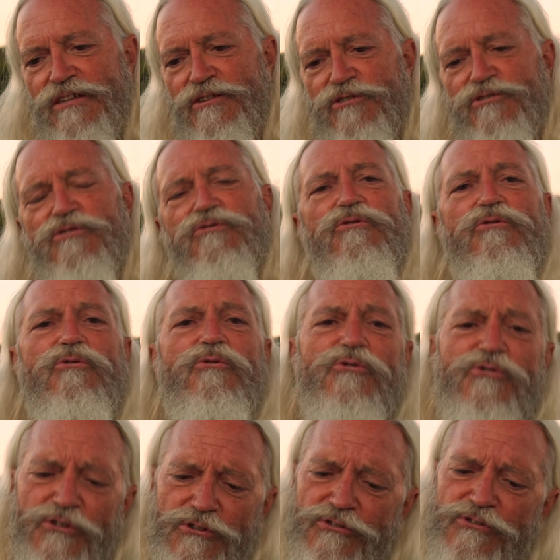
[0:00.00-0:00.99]
the
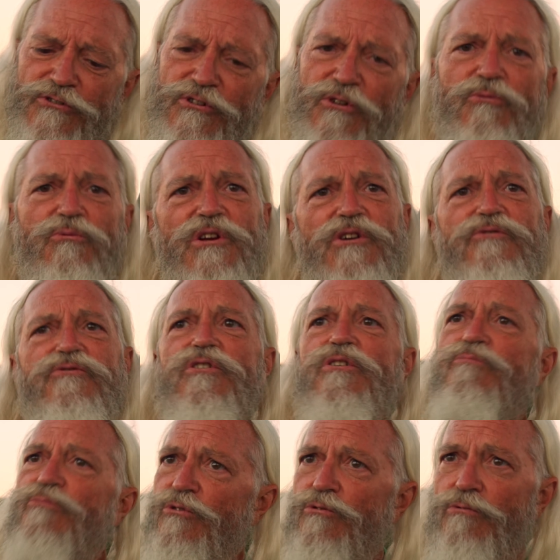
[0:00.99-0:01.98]
conclusion that we have
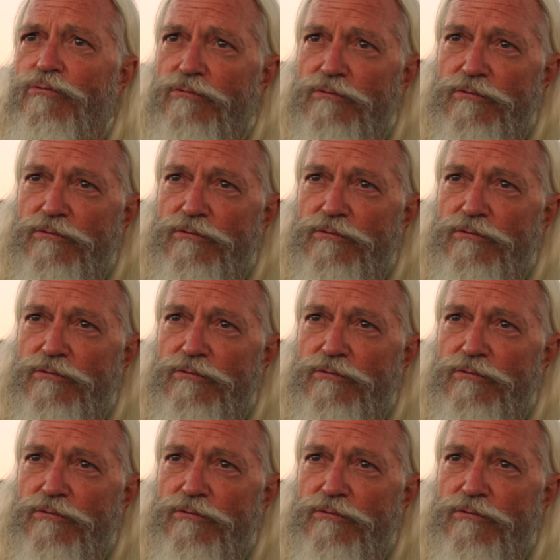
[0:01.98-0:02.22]
come to,